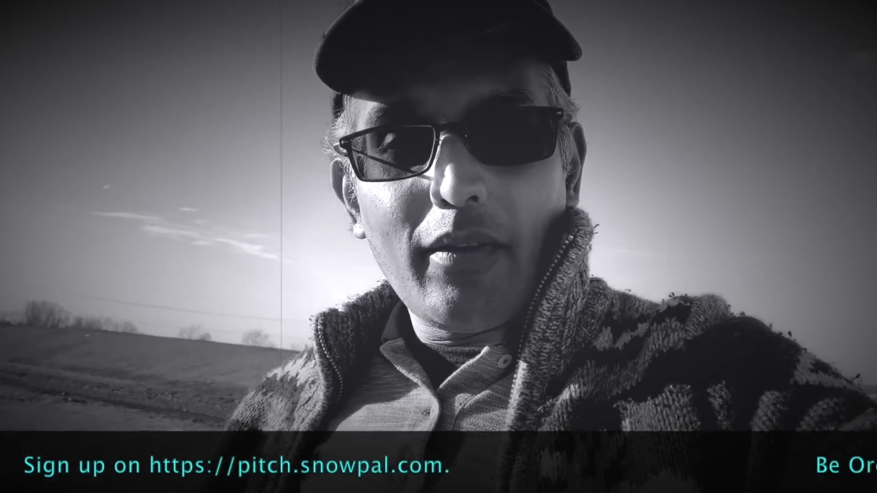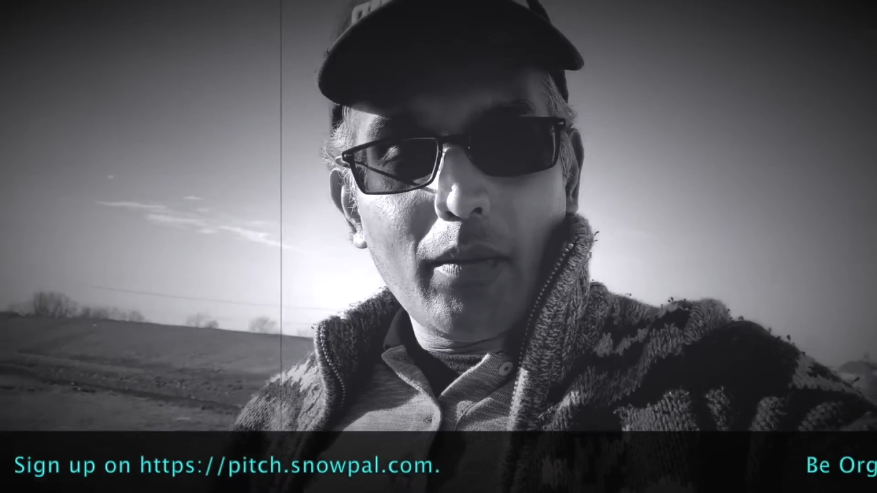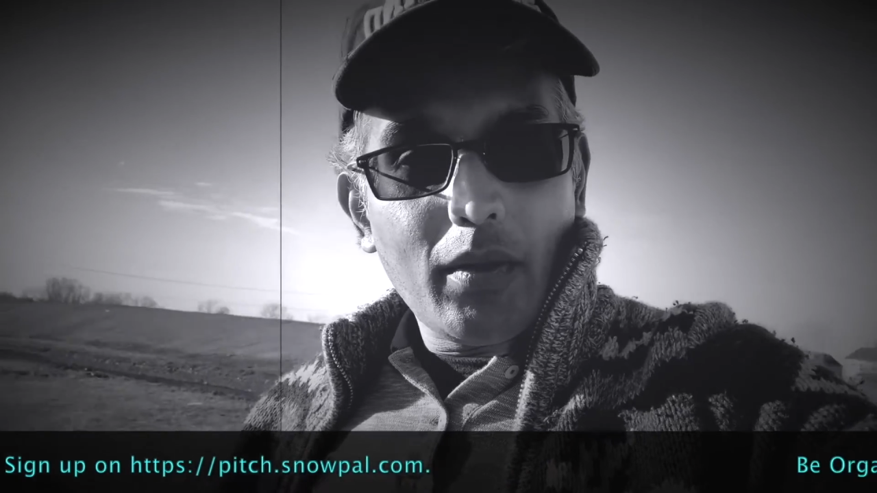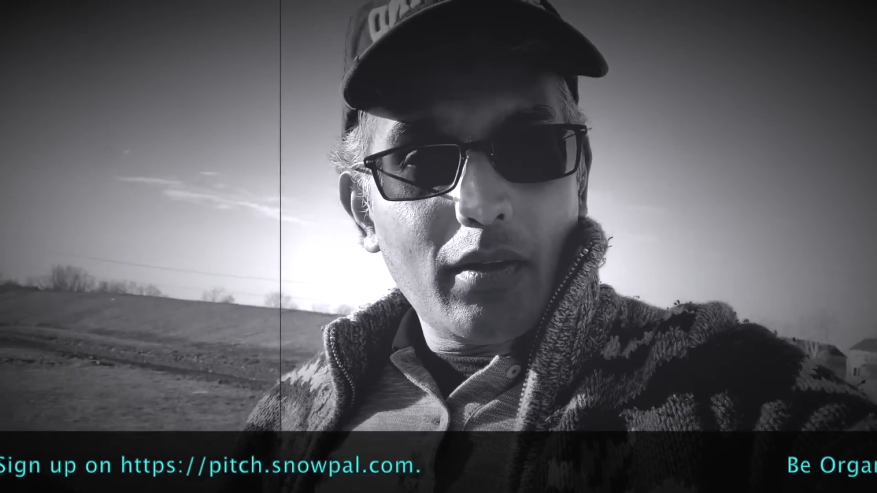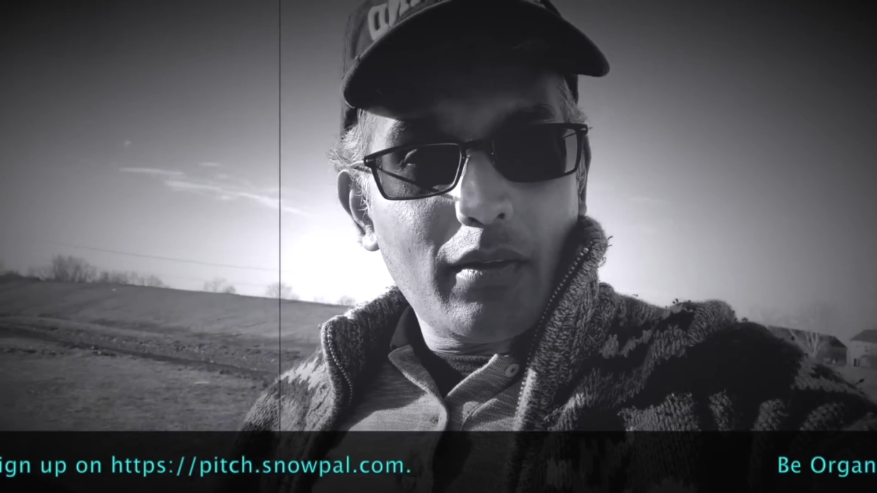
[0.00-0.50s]
we
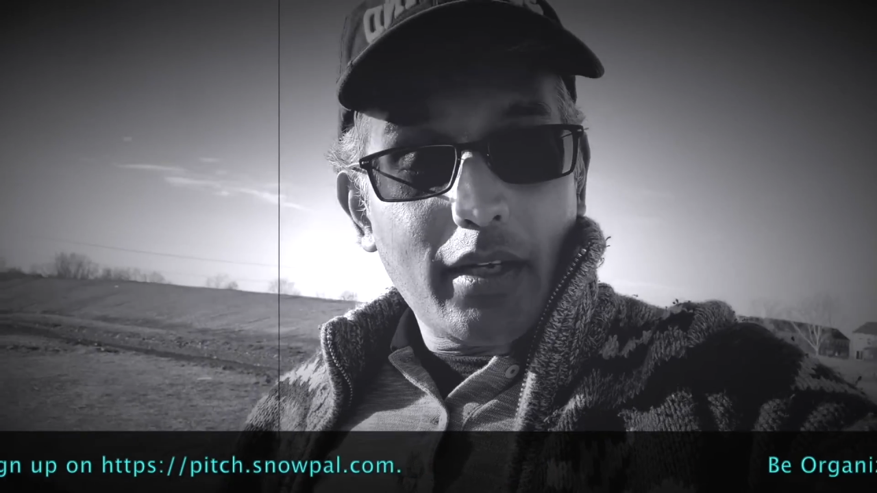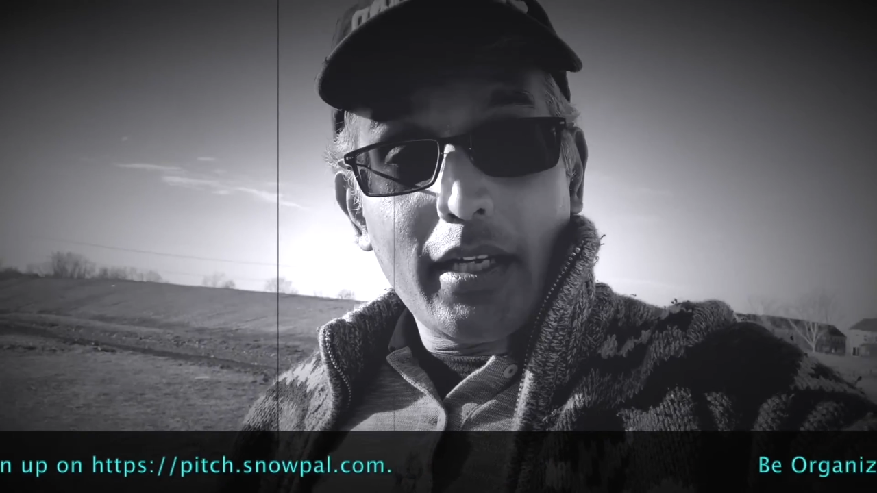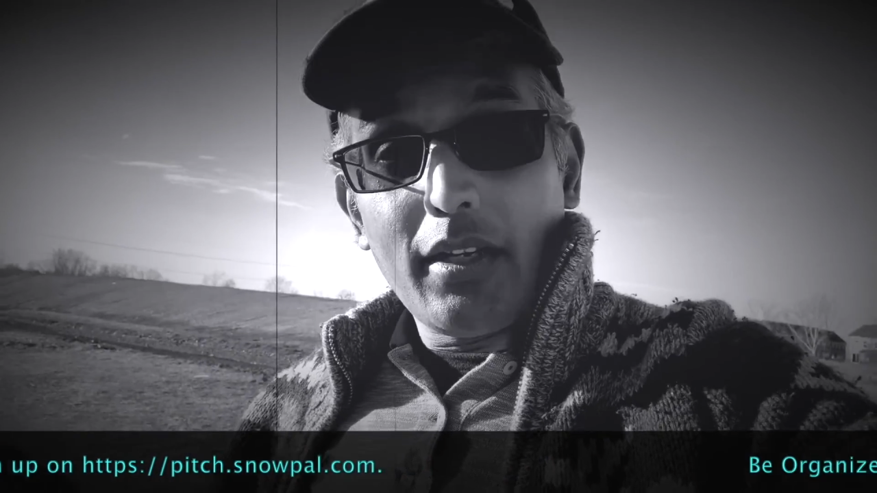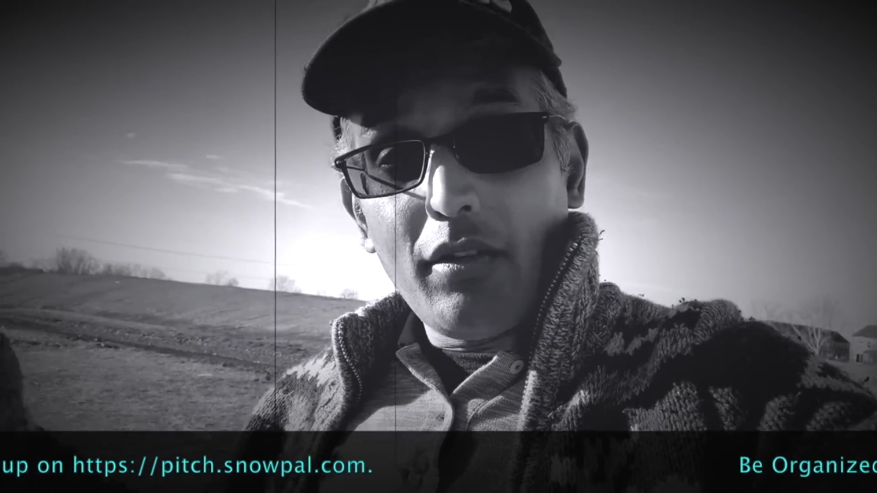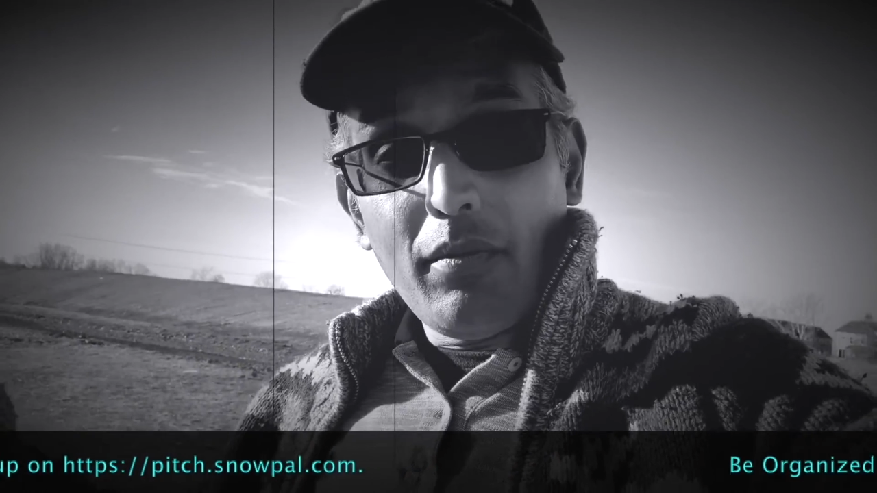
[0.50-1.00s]
want to create
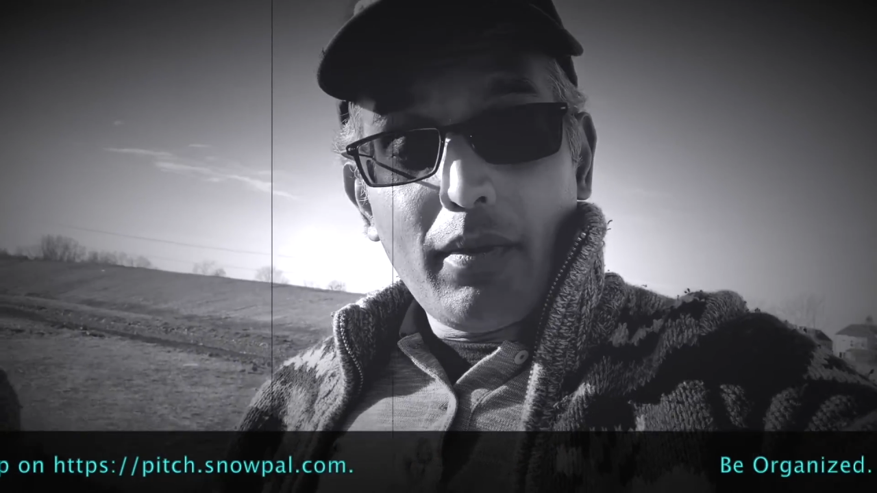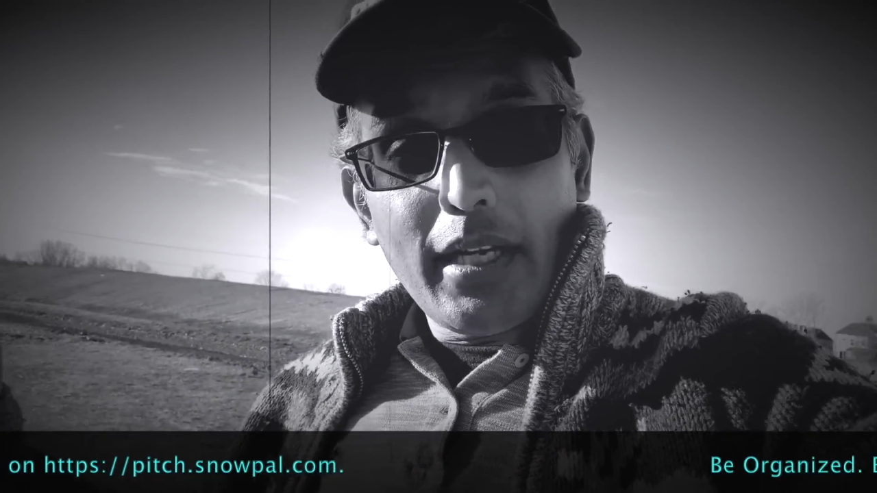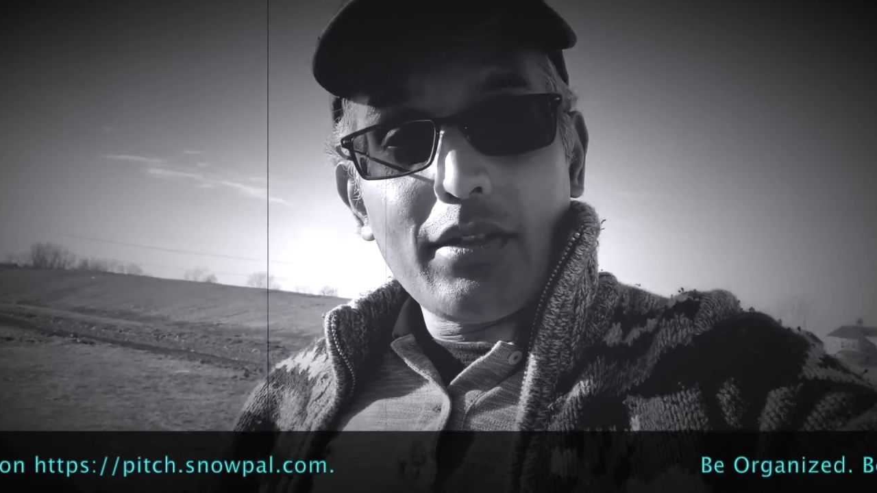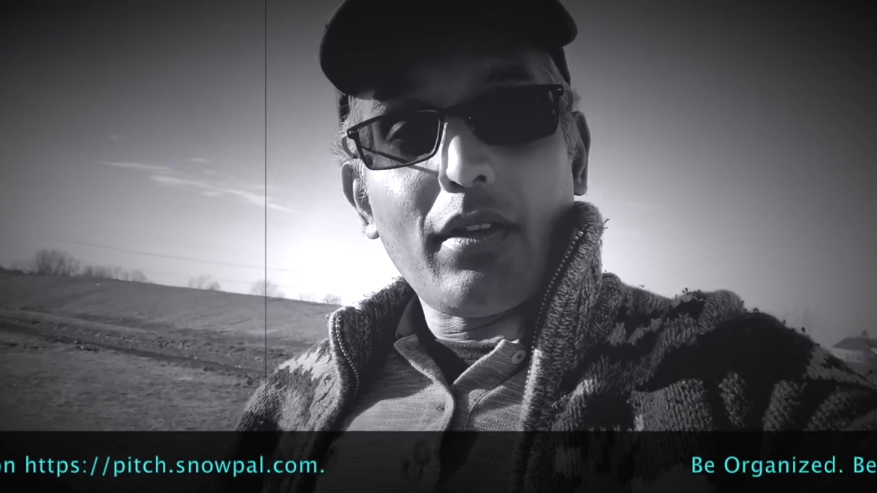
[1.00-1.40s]
a new branch